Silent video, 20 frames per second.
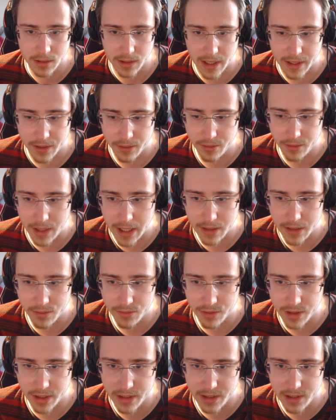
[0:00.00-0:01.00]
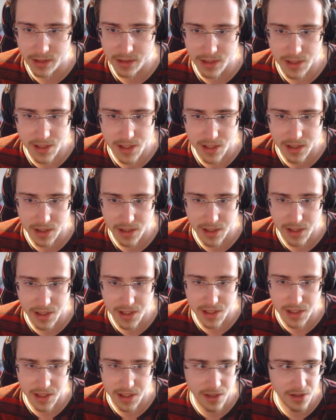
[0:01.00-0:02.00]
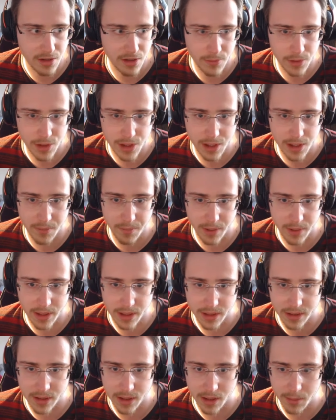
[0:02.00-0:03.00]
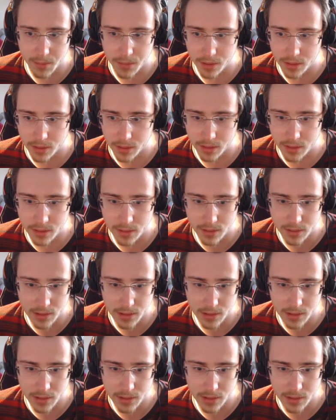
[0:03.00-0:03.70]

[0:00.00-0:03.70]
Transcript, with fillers: I don't I don't really need this Lee Sin, so I'm just gonna play a double.